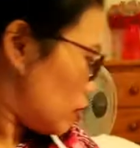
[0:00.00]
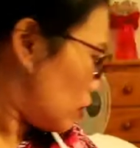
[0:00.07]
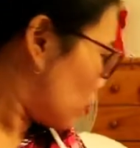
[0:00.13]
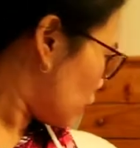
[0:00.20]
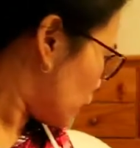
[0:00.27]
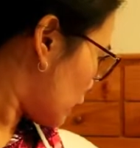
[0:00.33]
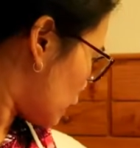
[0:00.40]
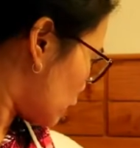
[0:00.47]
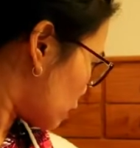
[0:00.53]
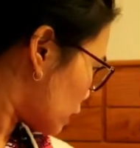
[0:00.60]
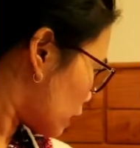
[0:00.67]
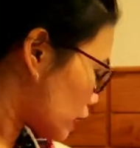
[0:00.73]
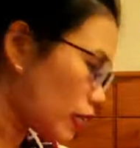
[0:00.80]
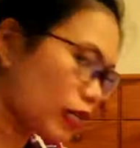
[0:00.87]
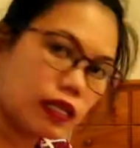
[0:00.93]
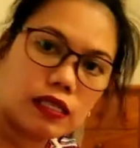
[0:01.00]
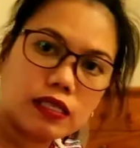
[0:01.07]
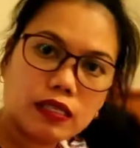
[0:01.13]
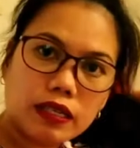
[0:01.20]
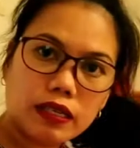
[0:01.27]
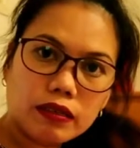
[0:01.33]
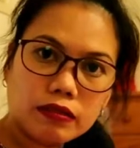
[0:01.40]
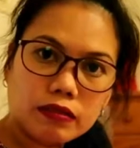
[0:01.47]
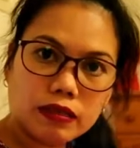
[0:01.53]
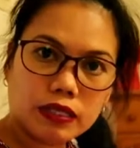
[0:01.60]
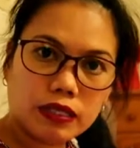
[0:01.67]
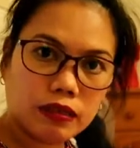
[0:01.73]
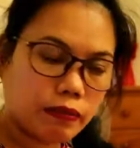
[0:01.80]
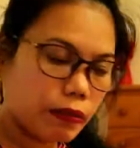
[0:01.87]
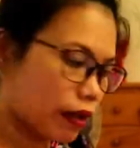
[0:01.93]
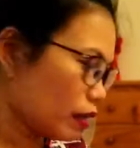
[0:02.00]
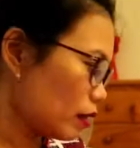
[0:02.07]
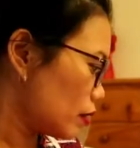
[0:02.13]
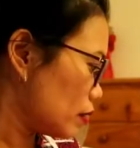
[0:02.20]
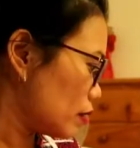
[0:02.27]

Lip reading: Oy, anong nangyari sa'yo, Tidibe?